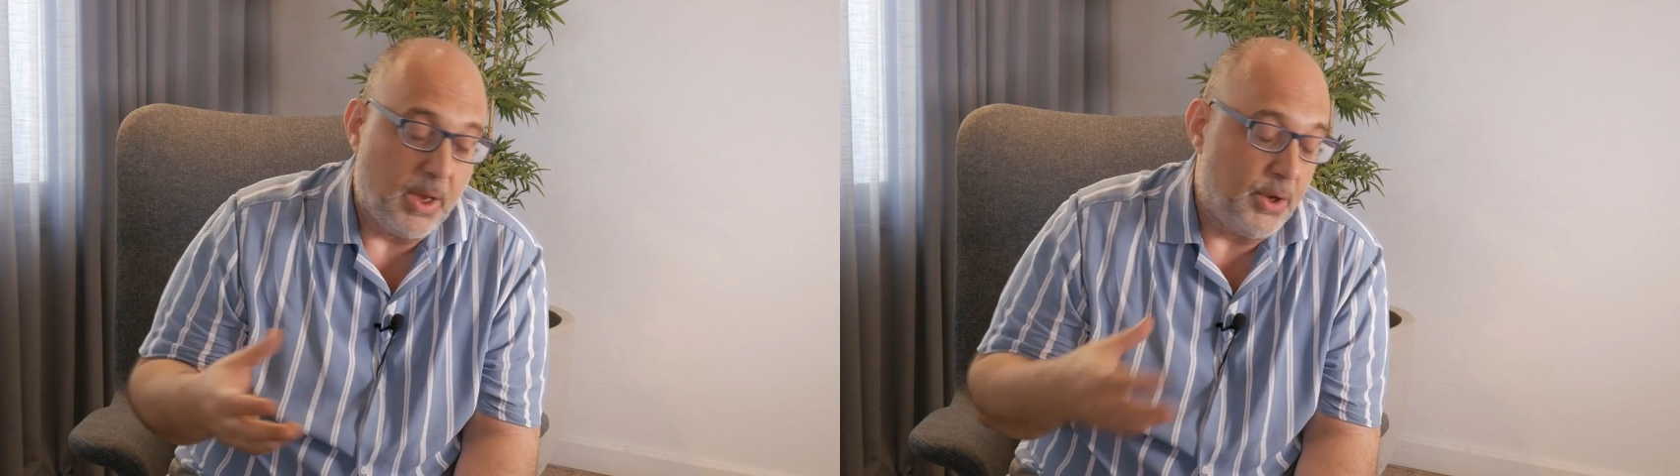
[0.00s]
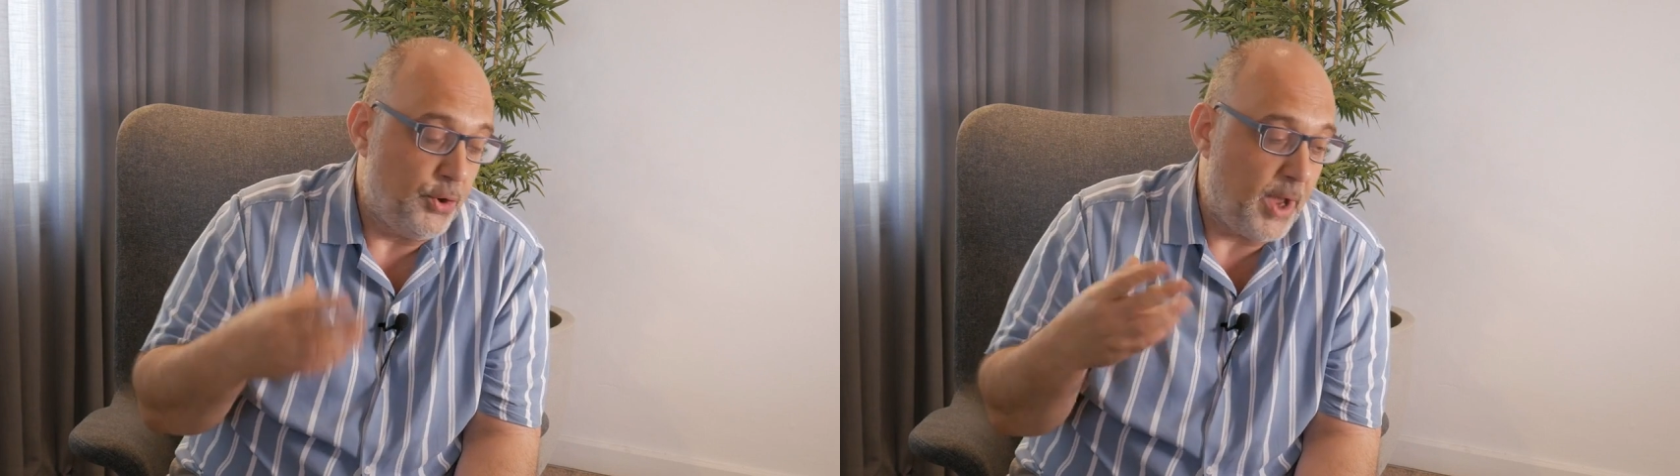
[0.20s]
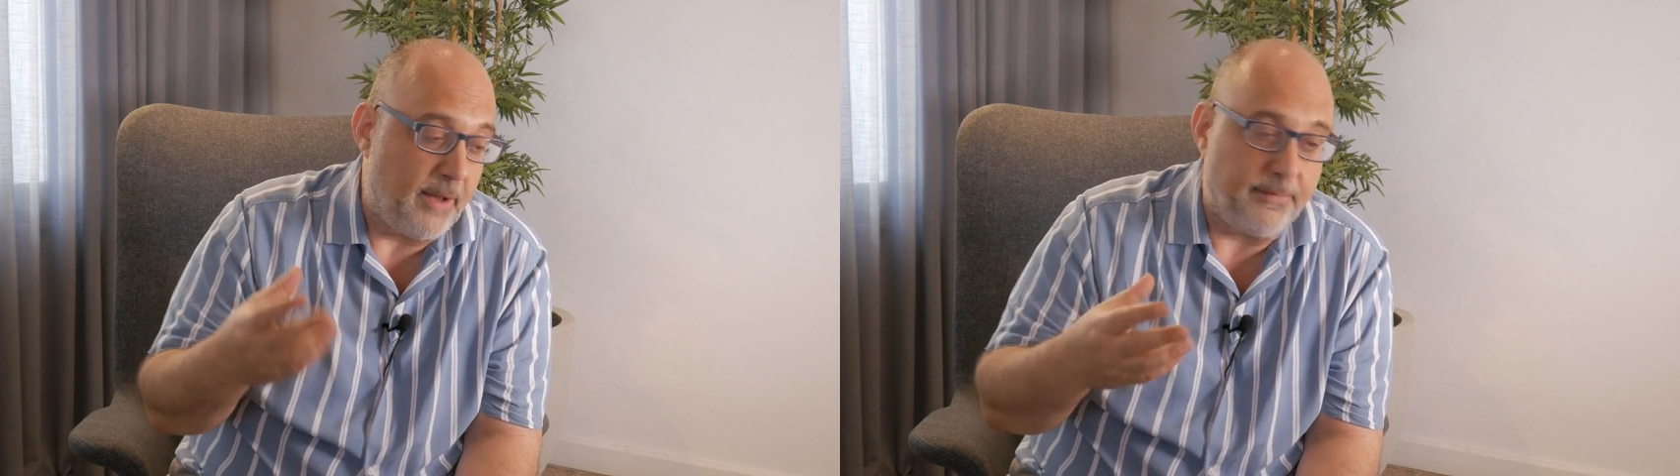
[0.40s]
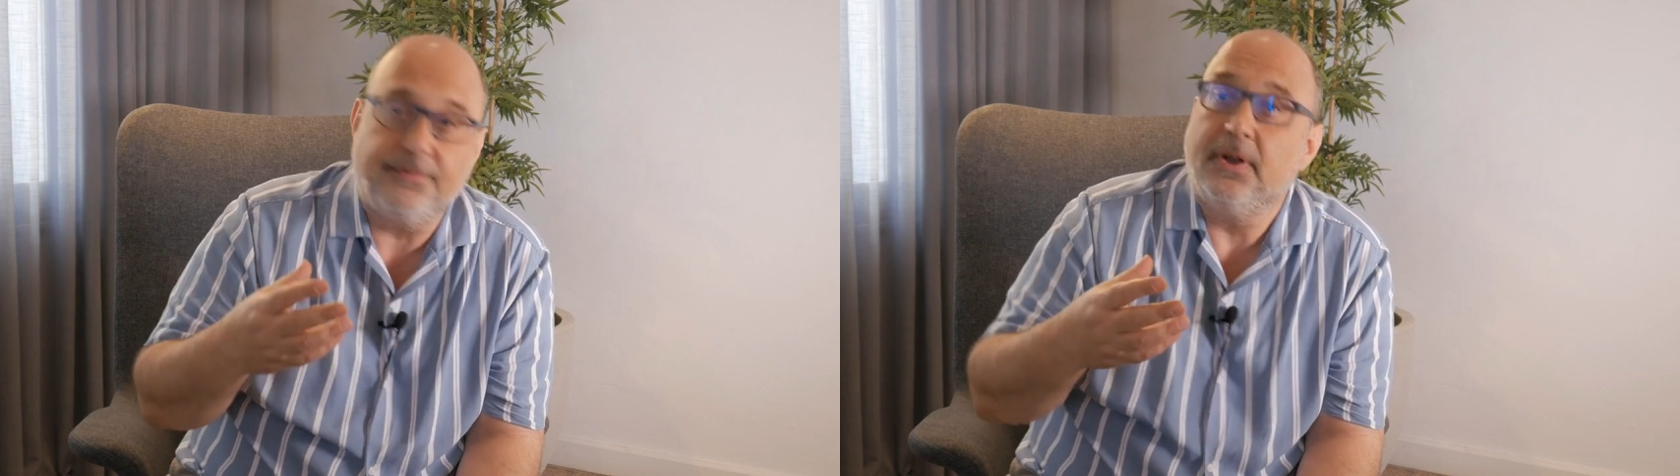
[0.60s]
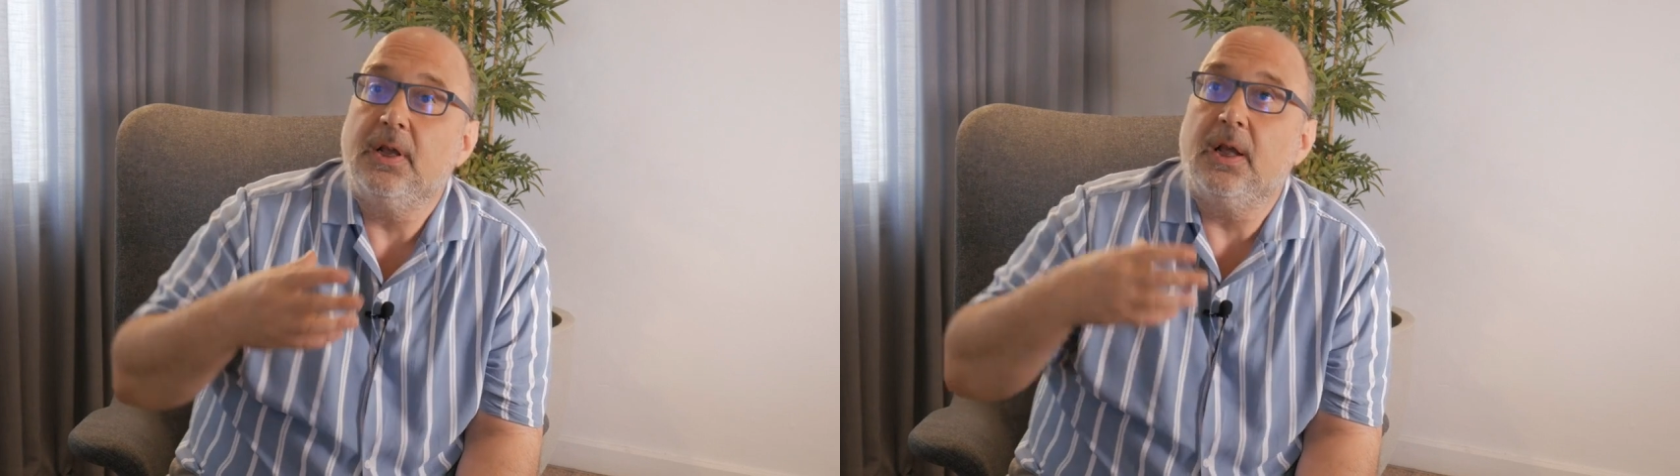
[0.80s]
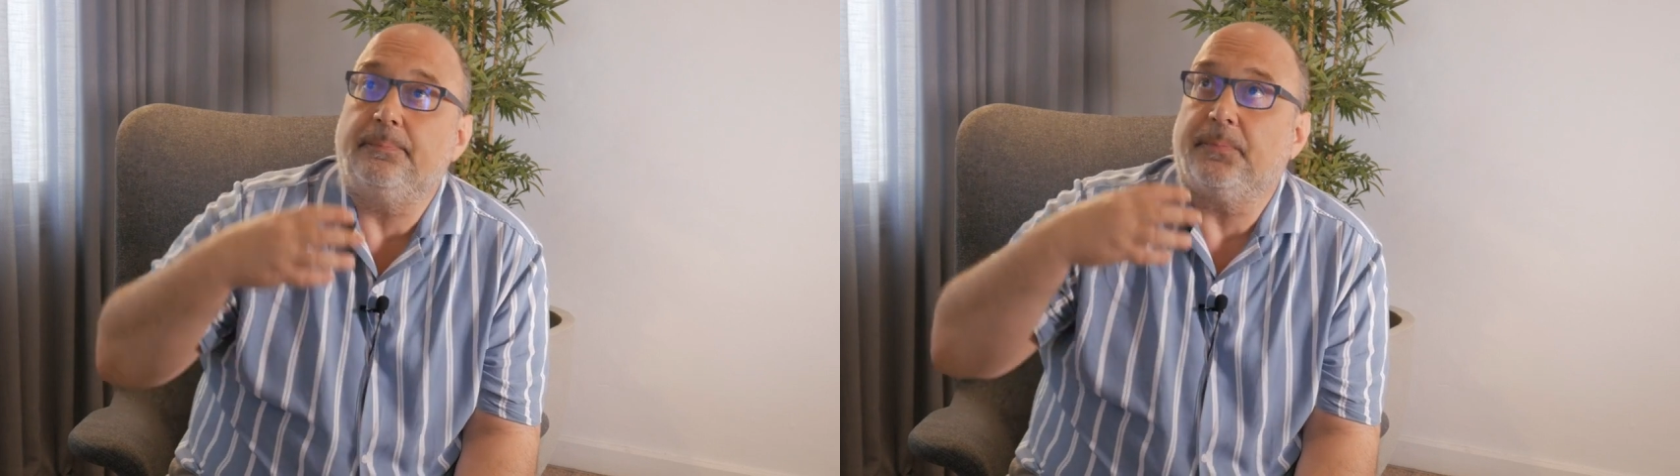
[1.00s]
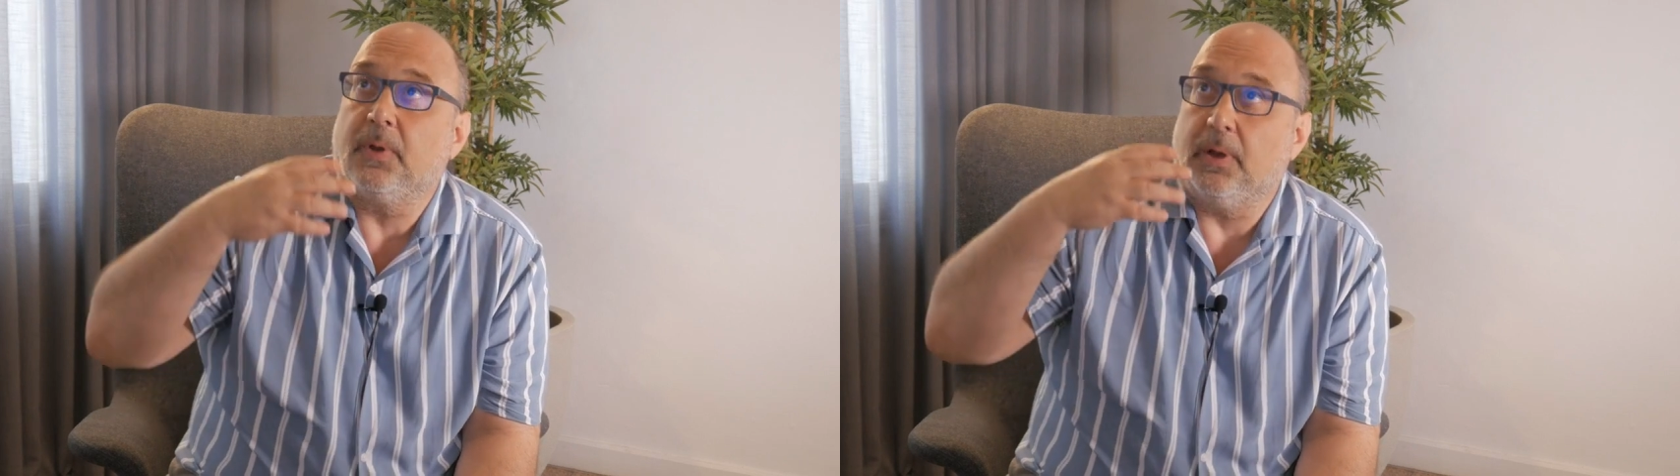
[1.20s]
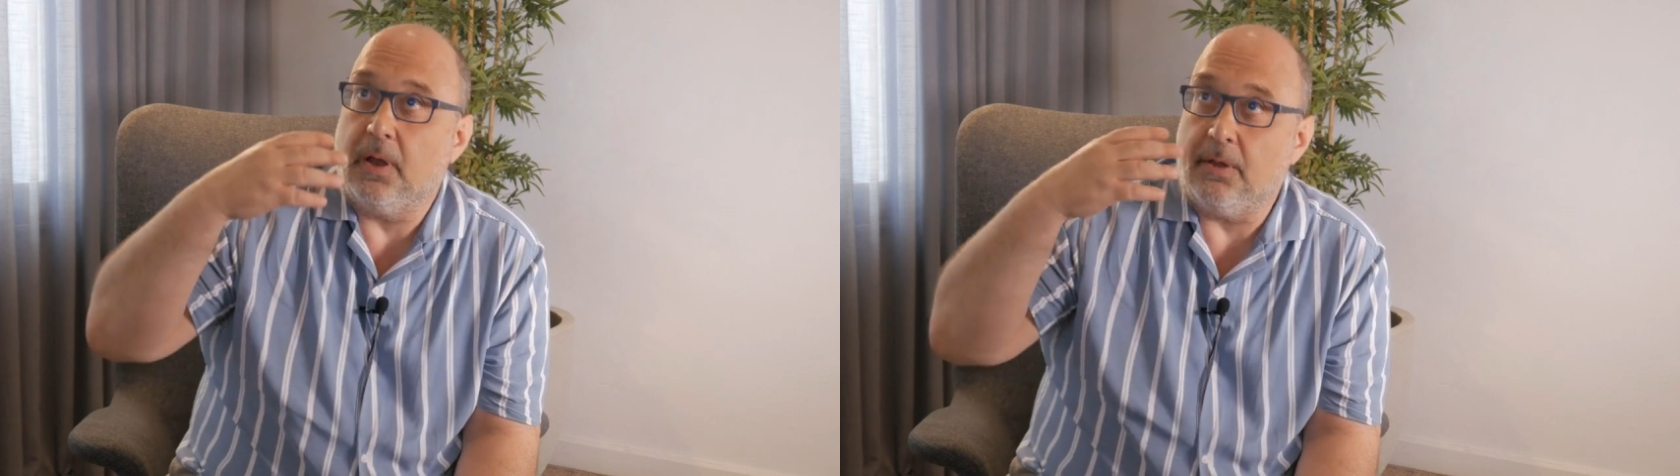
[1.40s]
you have
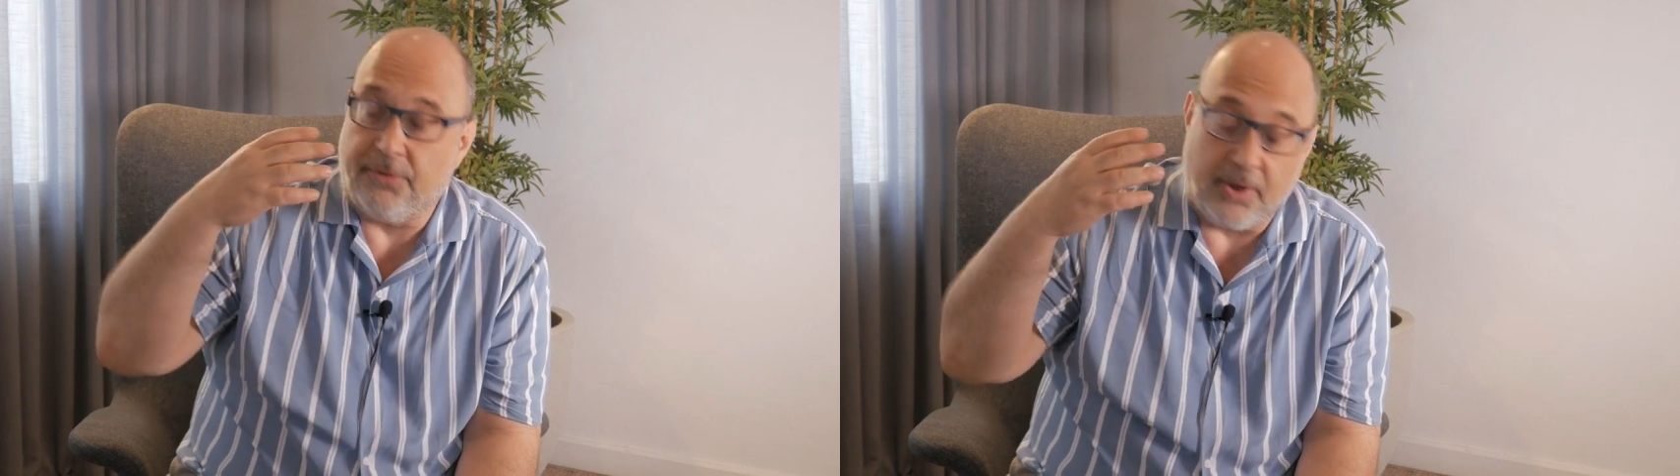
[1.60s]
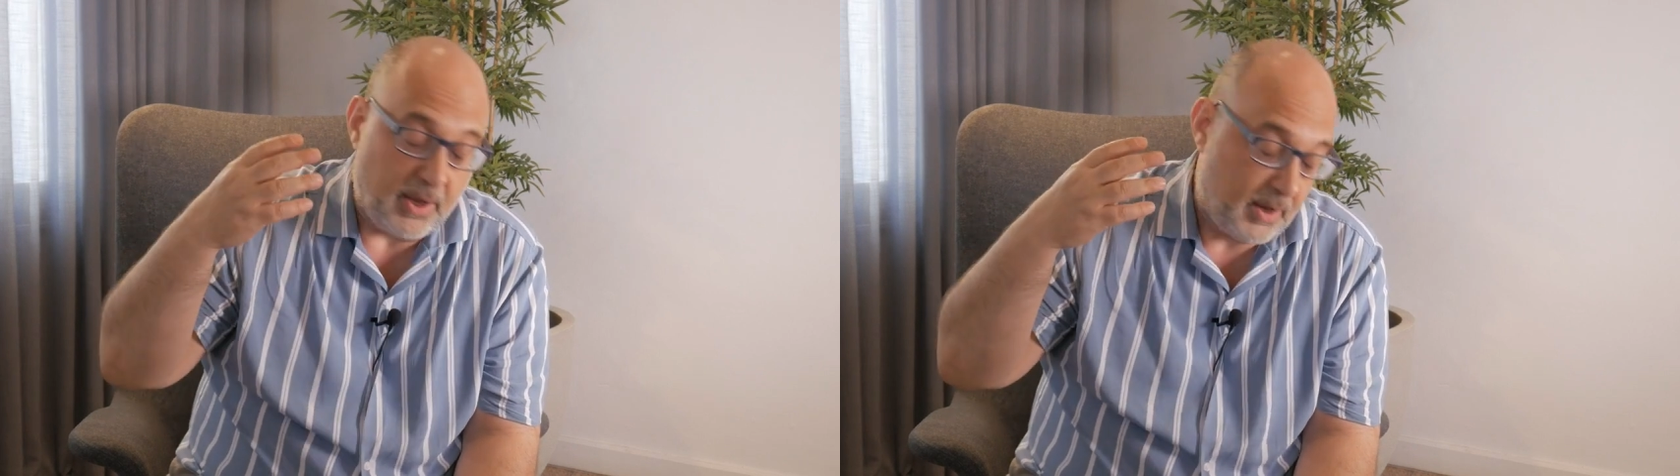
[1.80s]
the